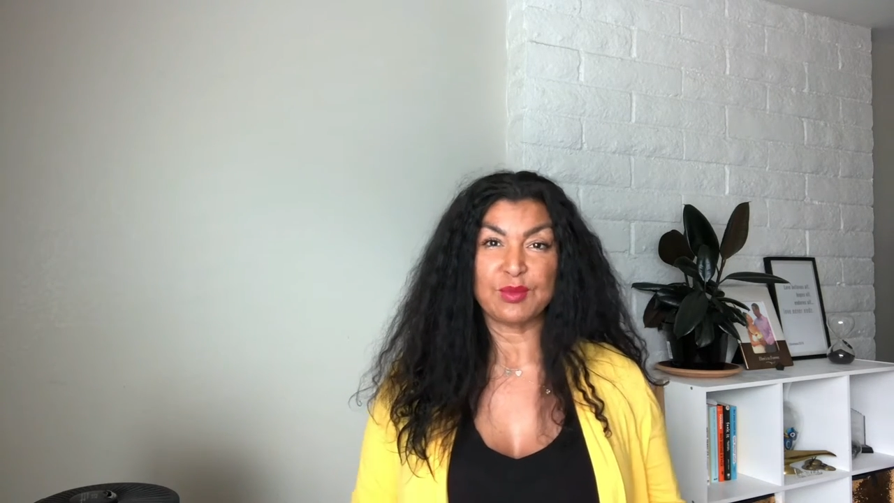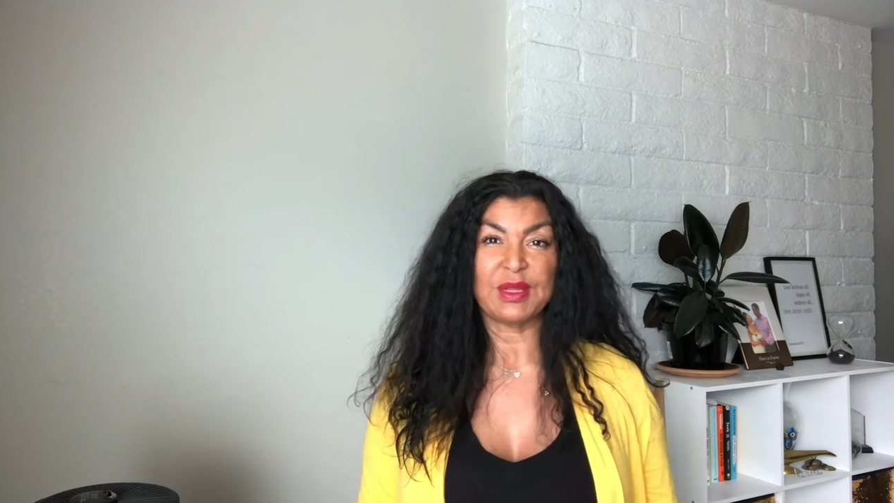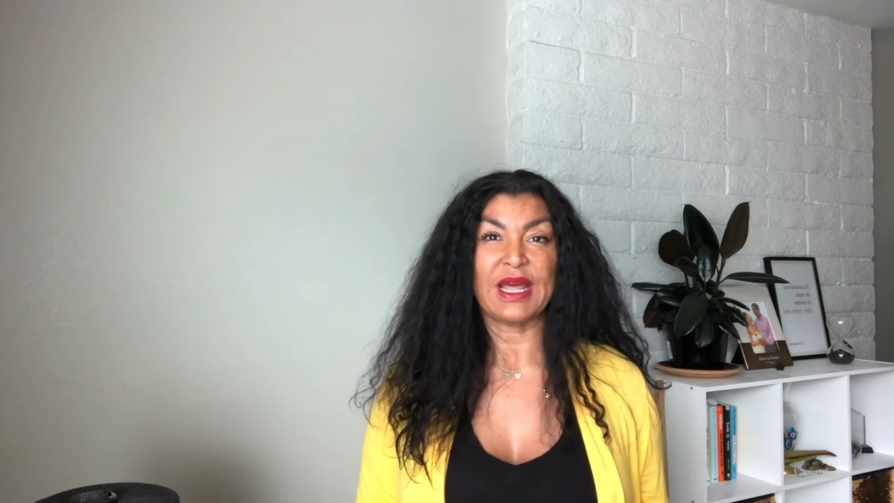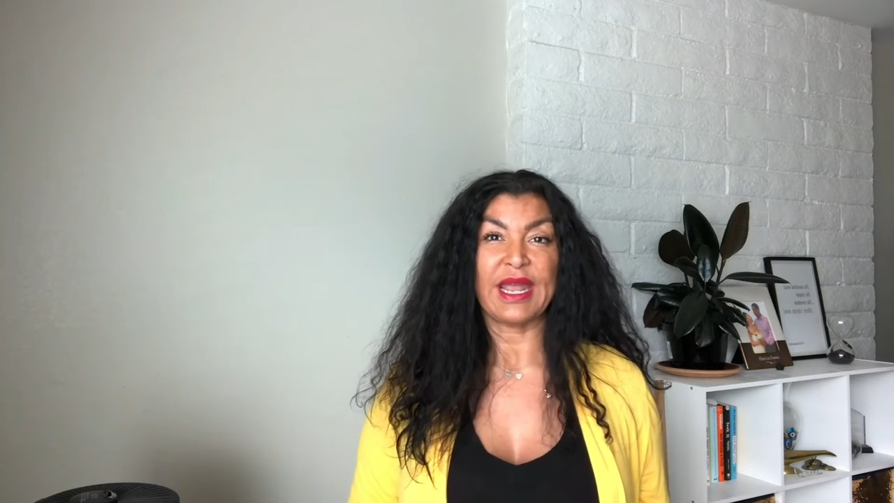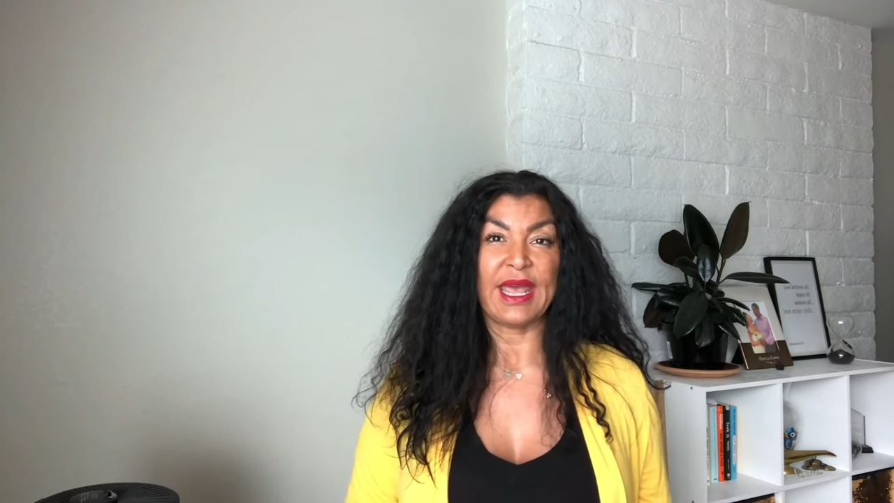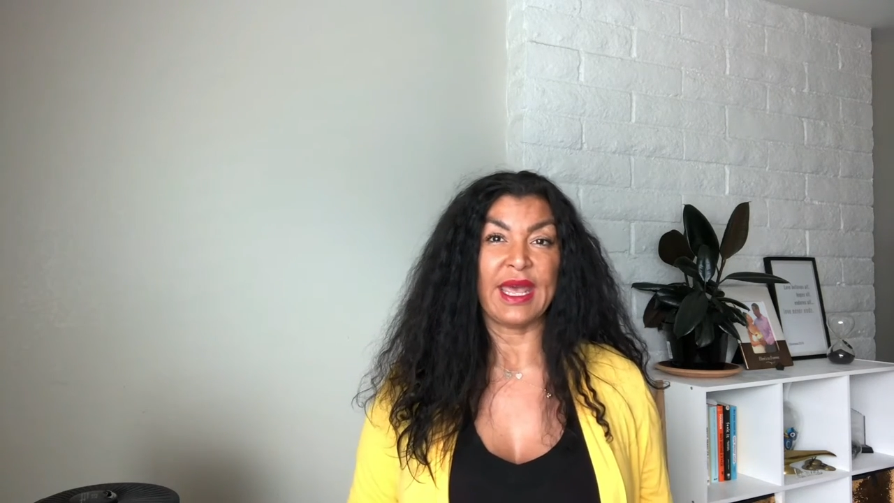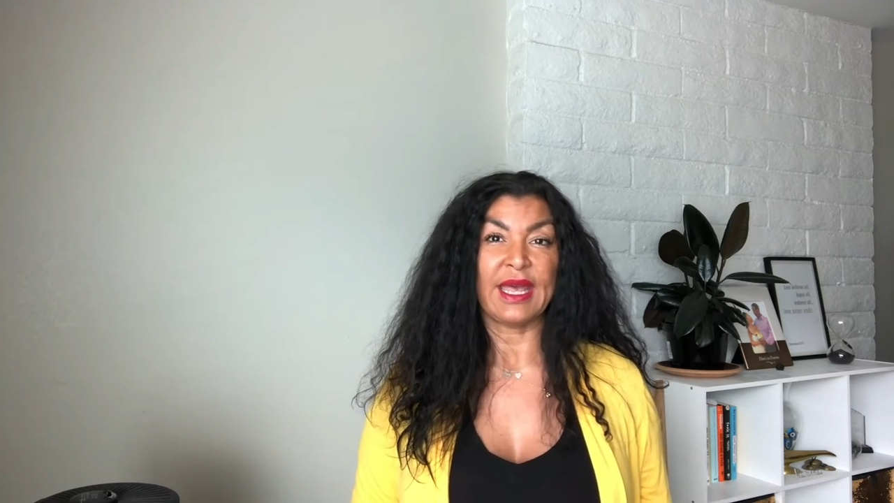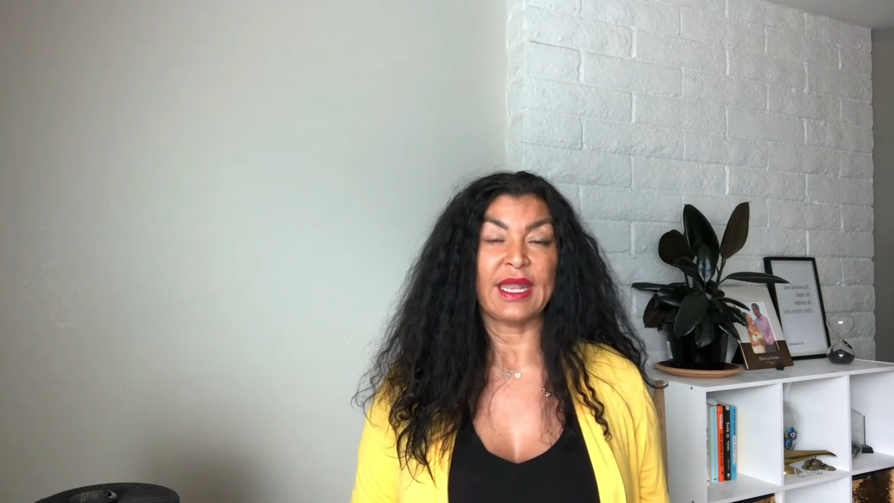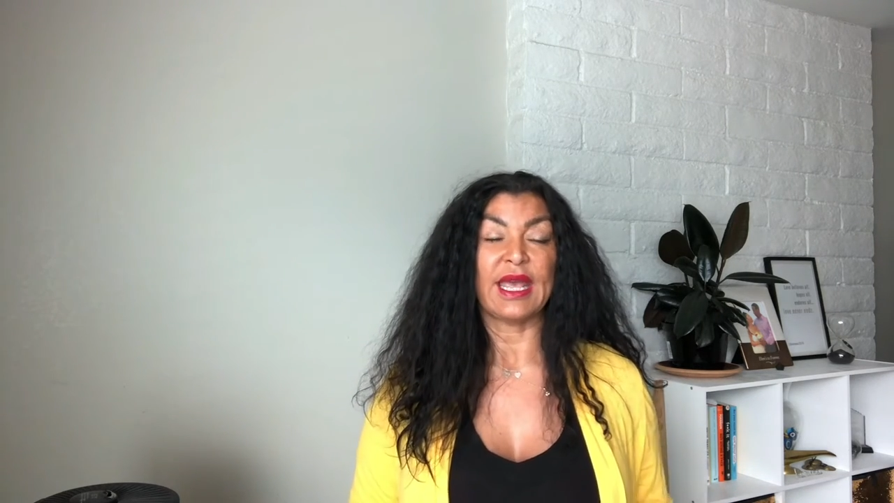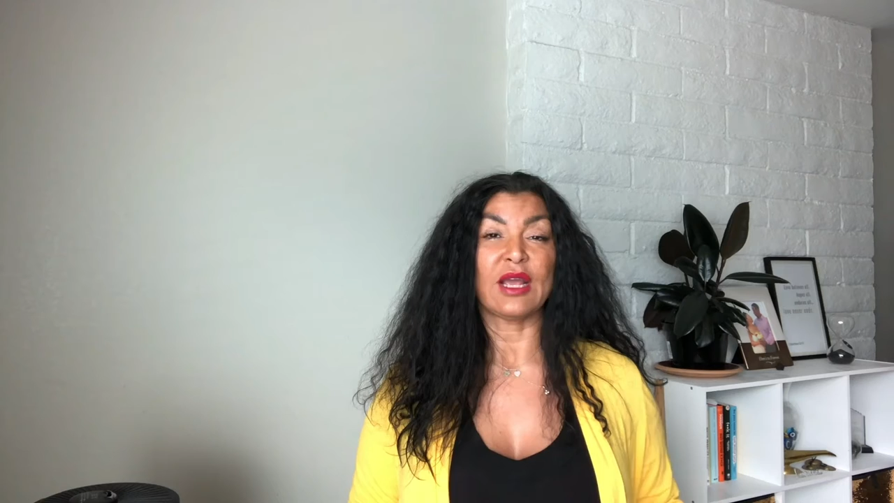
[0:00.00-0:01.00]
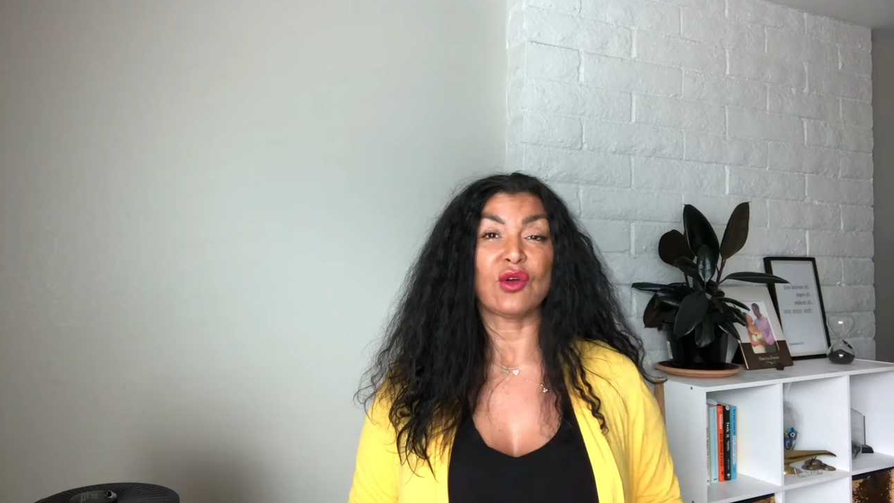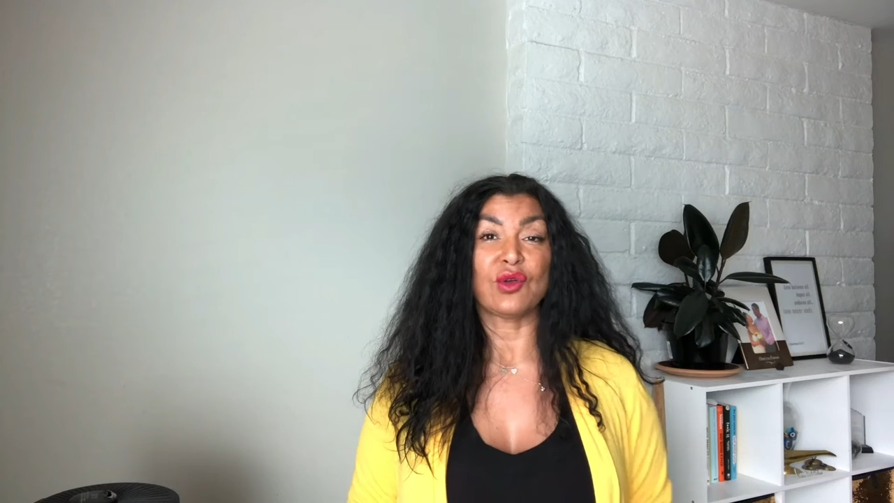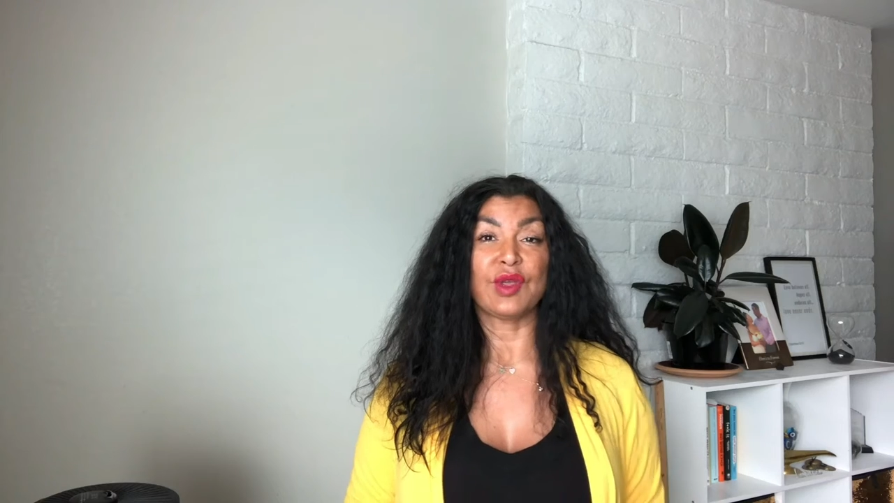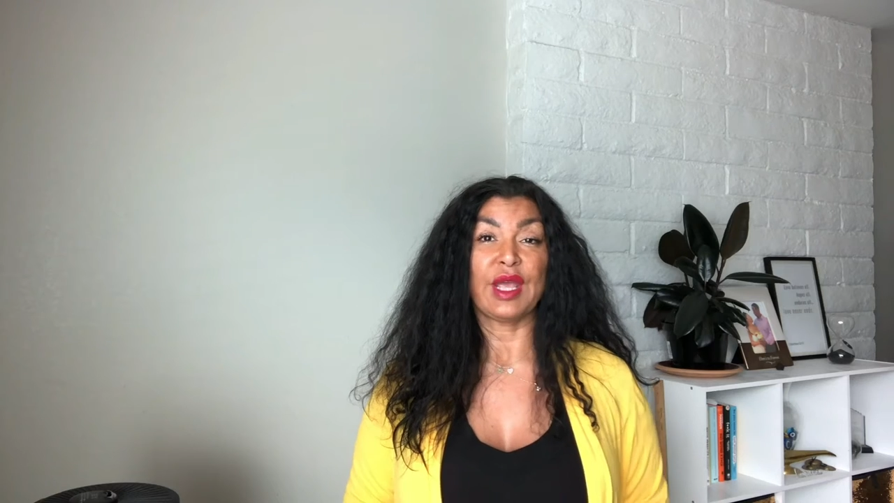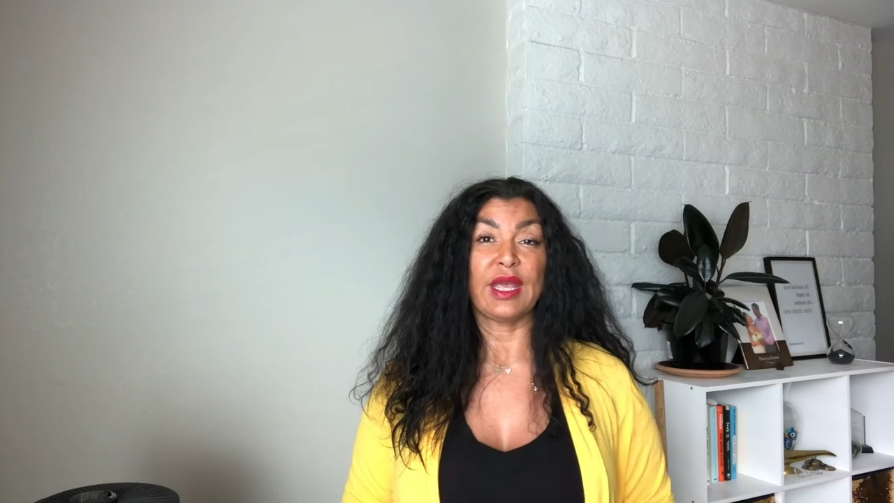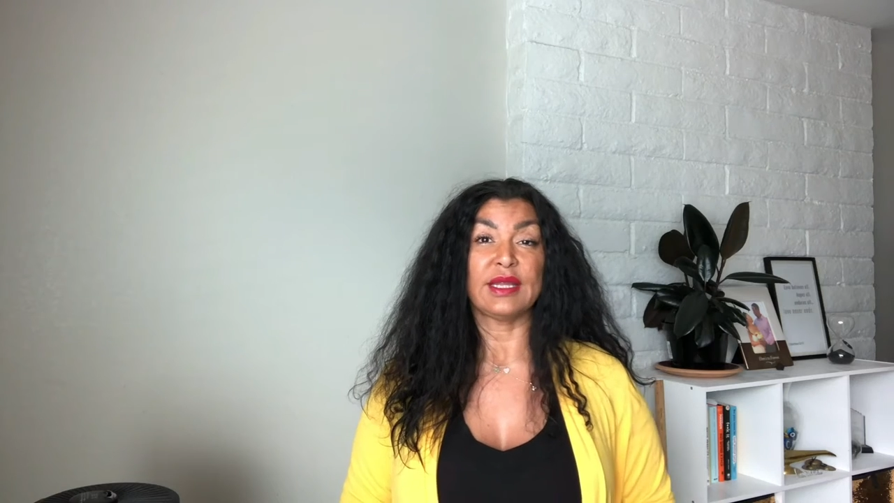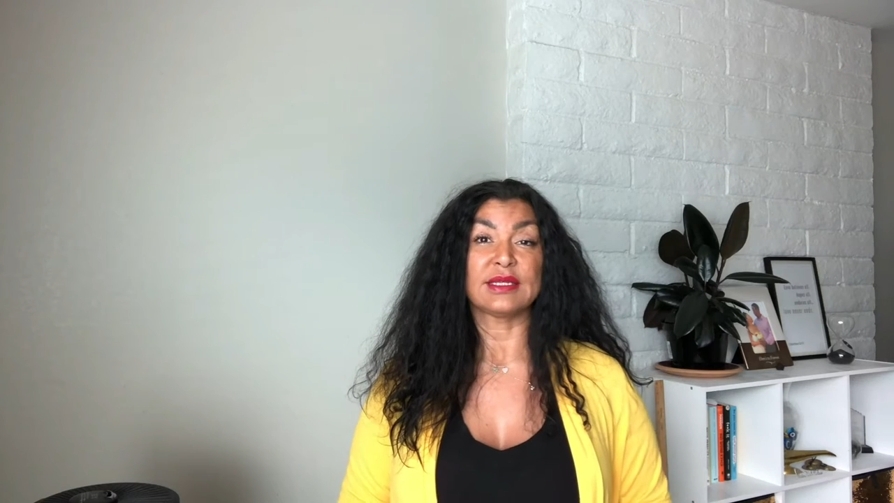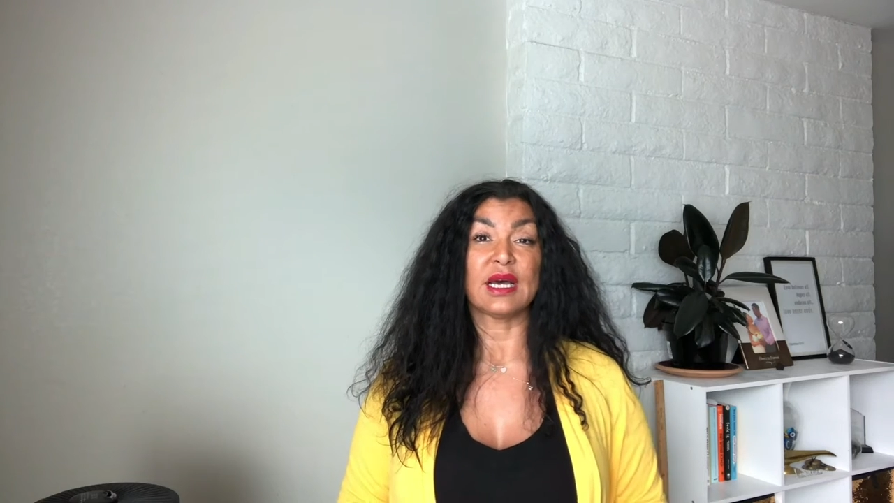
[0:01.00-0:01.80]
plan ahead and create